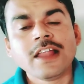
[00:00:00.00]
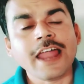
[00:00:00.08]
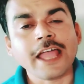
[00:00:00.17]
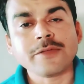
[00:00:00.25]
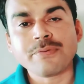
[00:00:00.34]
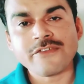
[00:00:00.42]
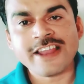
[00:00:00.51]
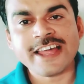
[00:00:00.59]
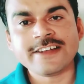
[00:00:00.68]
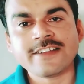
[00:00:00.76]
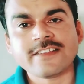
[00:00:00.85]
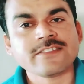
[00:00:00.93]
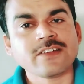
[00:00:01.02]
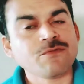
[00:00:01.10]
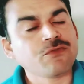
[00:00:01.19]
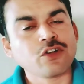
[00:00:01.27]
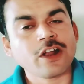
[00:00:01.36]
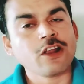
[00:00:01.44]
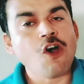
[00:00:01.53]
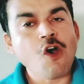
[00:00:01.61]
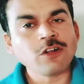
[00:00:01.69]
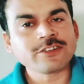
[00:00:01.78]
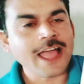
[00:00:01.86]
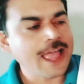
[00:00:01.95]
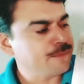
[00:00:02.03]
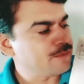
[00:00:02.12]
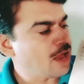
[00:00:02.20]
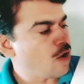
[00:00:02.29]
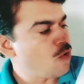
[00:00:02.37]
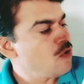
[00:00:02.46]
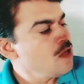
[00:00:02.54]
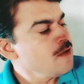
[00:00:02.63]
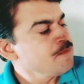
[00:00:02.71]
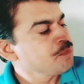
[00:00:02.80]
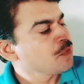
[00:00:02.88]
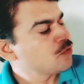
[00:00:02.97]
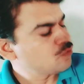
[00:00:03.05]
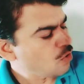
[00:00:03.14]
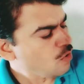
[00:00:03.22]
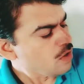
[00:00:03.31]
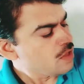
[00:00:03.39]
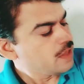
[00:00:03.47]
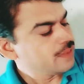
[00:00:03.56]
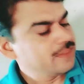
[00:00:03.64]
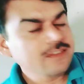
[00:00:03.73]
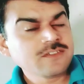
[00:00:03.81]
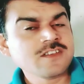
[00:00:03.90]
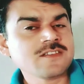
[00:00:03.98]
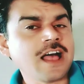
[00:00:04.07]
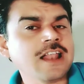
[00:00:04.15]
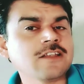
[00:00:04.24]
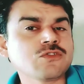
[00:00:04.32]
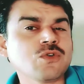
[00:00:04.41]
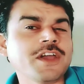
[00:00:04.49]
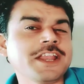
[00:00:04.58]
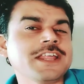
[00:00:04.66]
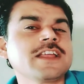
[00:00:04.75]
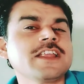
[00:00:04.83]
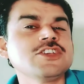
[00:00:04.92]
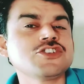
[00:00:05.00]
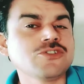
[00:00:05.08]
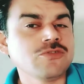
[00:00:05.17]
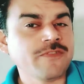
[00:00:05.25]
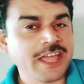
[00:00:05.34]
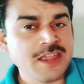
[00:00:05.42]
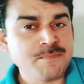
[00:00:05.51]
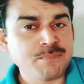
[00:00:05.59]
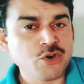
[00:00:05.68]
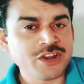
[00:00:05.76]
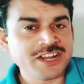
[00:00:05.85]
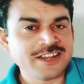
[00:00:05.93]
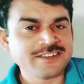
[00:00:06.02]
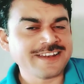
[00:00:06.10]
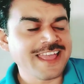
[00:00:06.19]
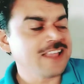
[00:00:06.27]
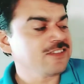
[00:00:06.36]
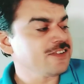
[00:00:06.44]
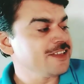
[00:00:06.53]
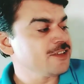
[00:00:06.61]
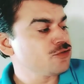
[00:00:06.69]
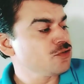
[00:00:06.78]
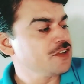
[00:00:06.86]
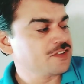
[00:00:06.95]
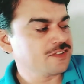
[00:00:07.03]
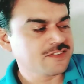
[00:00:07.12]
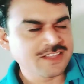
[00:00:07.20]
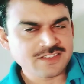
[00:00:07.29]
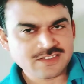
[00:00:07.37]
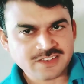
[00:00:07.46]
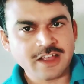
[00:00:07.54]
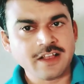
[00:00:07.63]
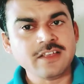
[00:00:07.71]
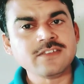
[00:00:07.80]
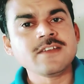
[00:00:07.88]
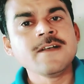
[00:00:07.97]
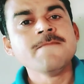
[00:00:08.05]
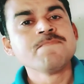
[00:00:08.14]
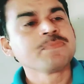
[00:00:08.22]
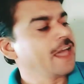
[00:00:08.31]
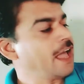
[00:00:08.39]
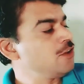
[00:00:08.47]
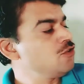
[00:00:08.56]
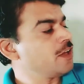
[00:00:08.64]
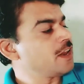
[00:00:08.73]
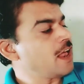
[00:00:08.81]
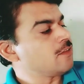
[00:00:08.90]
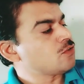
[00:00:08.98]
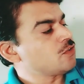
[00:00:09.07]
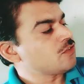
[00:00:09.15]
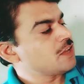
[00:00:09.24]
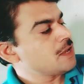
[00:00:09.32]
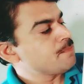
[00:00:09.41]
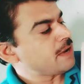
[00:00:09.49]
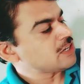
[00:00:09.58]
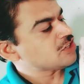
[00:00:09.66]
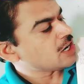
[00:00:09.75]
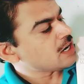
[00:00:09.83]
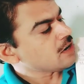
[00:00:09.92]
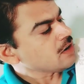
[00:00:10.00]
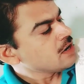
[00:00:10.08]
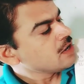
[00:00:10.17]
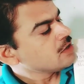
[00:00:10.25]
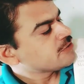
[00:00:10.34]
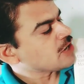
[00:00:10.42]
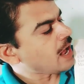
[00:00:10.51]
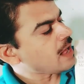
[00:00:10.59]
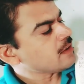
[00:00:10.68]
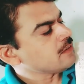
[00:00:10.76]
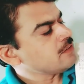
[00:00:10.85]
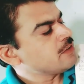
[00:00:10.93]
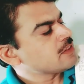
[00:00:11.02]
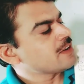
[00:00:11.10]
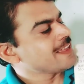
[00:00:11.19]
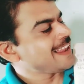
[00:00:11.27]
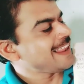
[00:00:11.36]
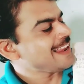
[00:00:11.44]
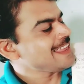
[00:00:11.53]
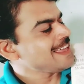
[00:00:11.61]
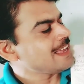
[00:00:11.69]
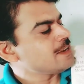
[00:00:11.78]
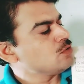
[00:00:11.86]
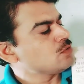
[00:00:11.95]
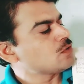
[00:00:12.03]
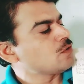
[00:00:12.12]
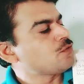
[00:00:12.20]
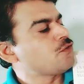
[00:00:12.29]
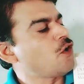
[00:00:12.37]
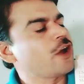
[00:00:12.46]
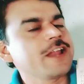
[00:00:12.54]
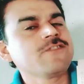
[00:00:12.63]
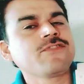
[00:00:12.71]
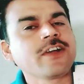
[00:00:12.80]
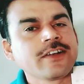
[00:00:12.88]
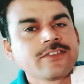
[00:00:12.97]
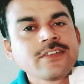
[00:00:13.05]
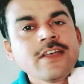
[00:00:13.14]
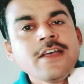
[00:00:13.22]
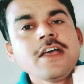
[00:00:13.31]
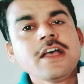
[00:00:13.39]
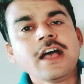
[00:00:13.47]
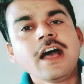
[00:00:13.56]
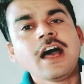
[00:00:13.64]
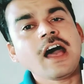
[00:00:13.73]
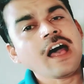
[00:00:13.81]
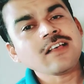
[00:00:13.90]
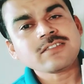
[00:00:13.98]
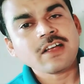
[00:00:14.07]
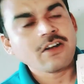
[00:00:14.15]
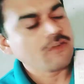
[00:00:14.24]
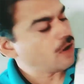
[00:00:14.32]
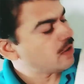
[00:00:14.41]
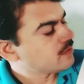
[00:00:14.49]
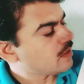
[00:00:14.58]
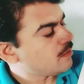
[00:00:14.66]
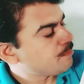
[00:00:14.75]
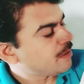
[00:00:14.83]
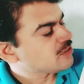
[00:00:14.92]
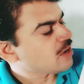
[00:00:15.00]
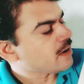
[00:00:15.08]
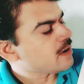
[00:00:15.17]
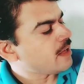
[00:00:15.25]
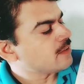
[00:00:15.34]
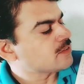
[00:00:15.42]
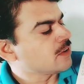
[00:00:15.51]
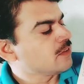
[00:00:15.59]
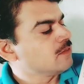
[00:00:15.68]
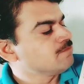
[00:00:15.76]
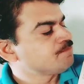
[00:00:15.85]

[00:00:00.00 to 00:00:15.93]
like prevalent for a long time now. So this is also another issue, very important international issue which is discussed. And you can also see Bashar charged with illegal use of foreign funds. Bashar al-Assad.